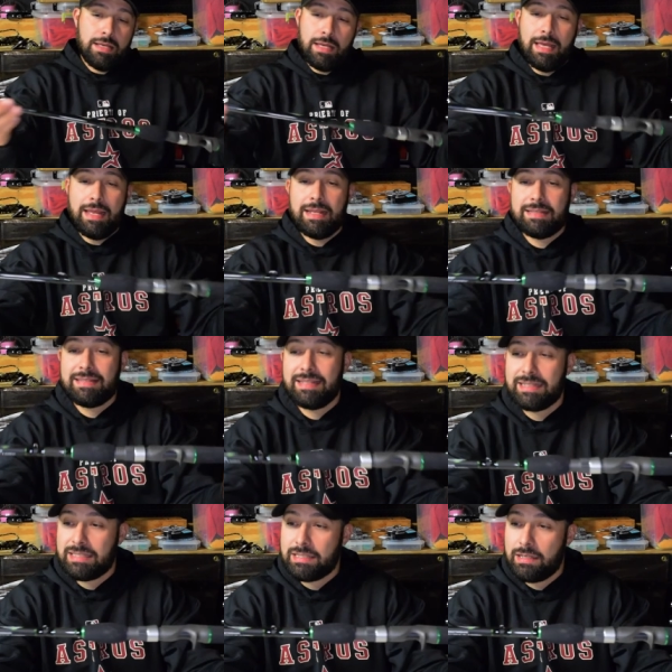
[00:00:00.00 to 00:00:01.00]
and a
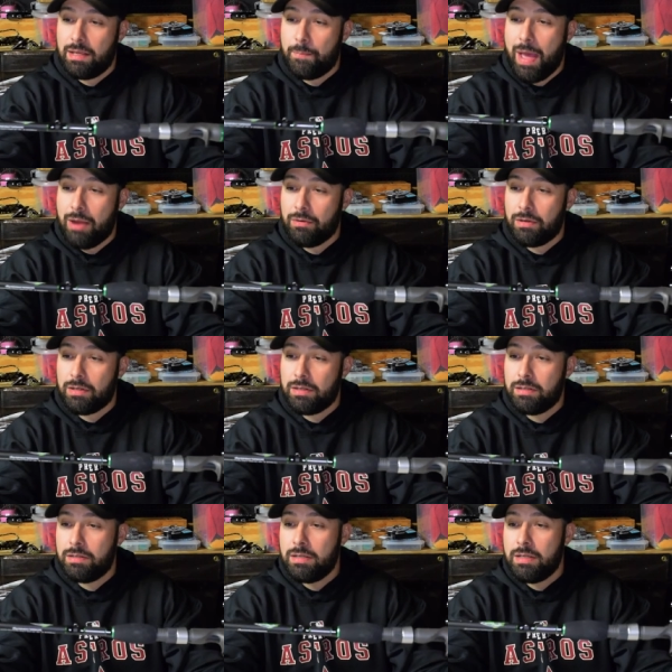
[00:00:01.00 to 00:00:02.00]
six power.
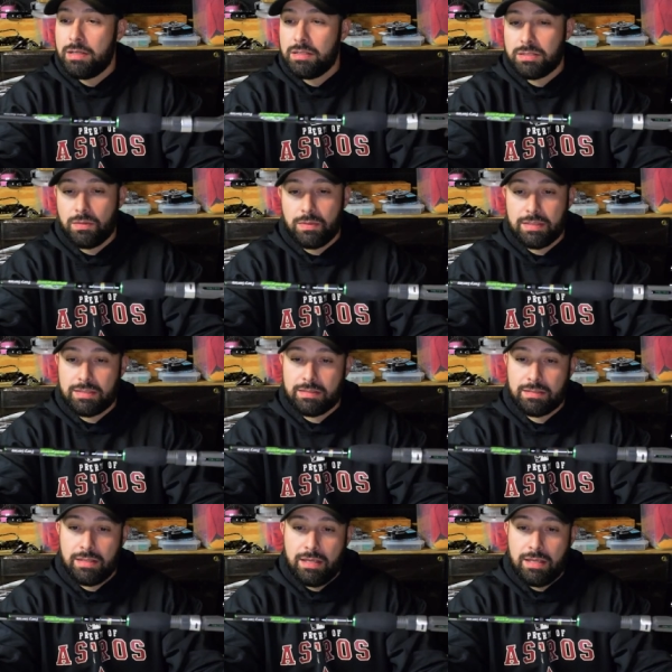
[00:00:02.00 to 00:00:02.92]
So it's,